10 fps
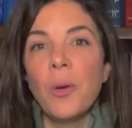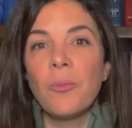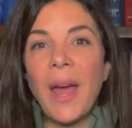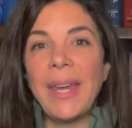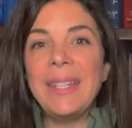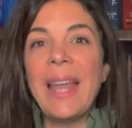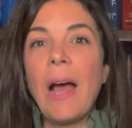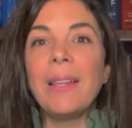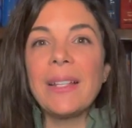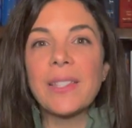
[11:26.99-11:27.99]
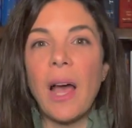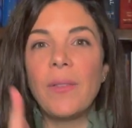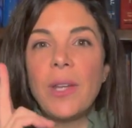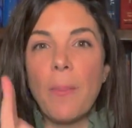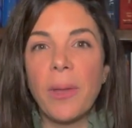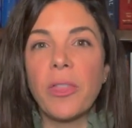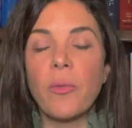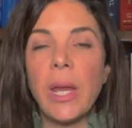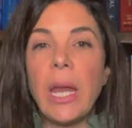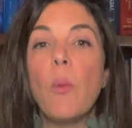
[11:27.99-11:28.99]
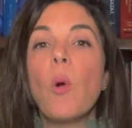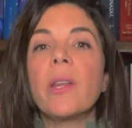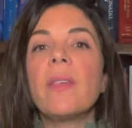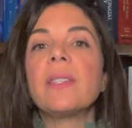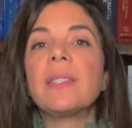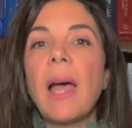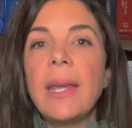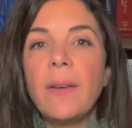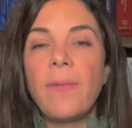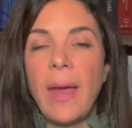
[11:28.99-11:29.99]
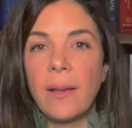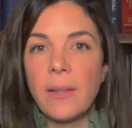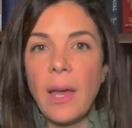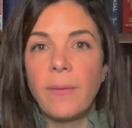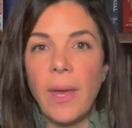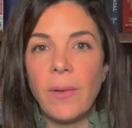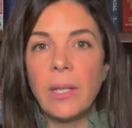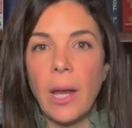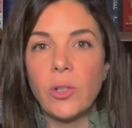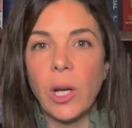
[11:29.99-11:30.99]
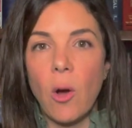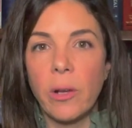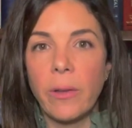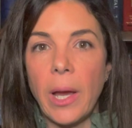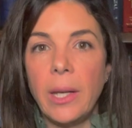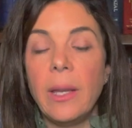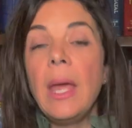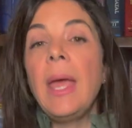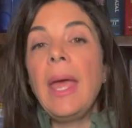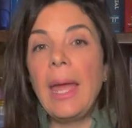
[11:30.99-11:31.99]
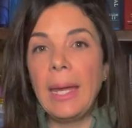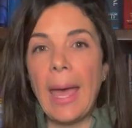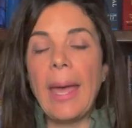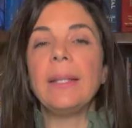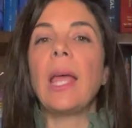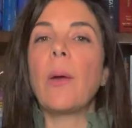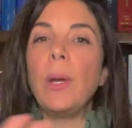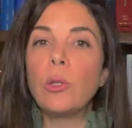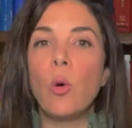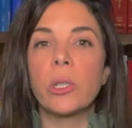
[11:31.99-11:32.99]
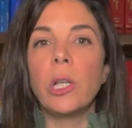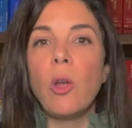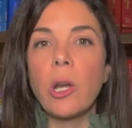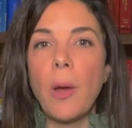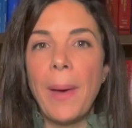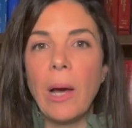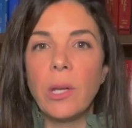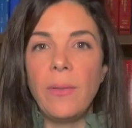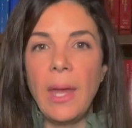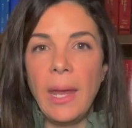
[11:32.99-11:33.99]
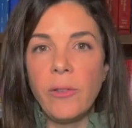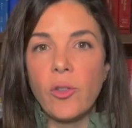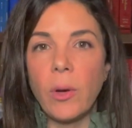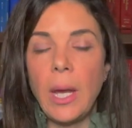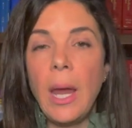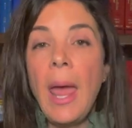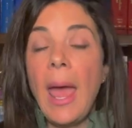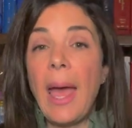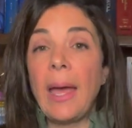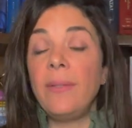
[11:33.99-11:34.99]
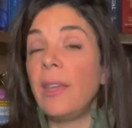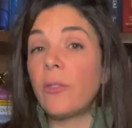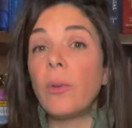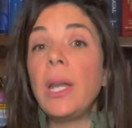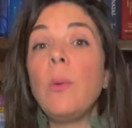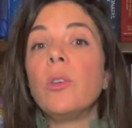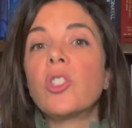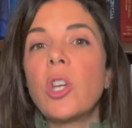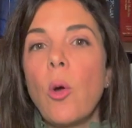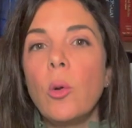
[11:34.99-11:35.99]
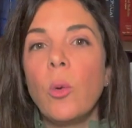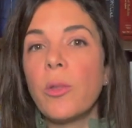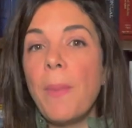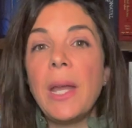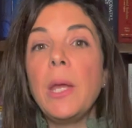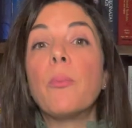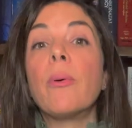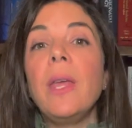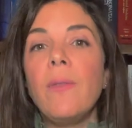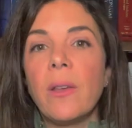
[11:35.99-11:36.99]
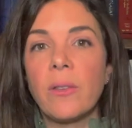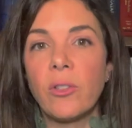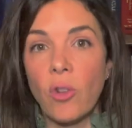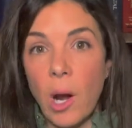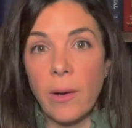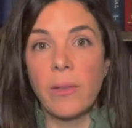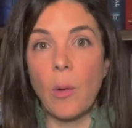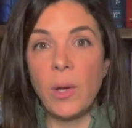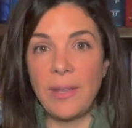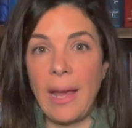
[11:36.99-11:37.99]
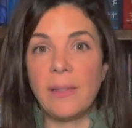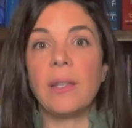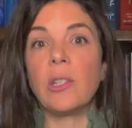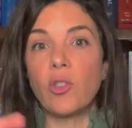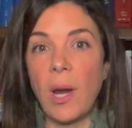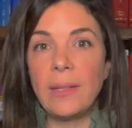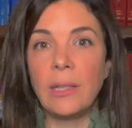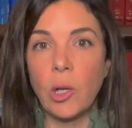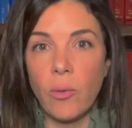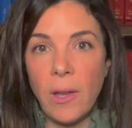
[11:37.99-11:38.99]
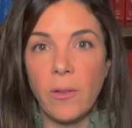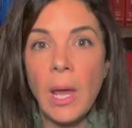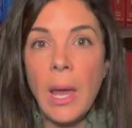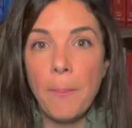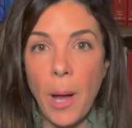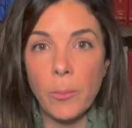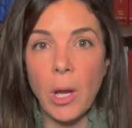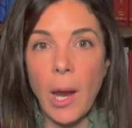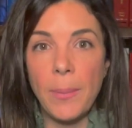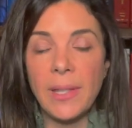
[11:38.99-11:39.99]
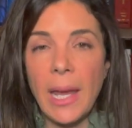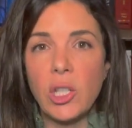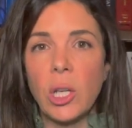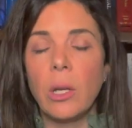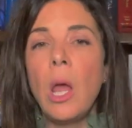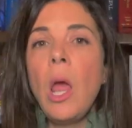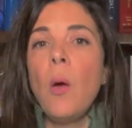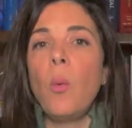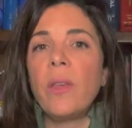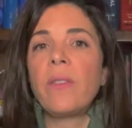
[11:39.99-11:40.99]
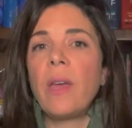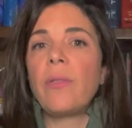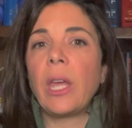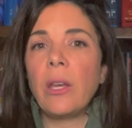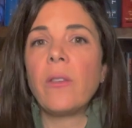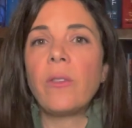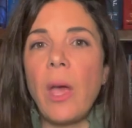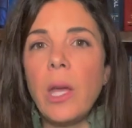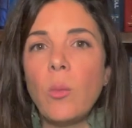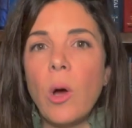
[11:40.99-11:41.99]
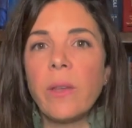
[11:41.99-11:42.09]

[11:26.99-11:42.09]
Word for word: Right, now let's cover number 3. What are the side effects of giving nitric oxide? Again, like we talked a lot about in the history, and this really was shown with many previous drugs that were tested to try to decrease pulmonary hypertension, was that the concern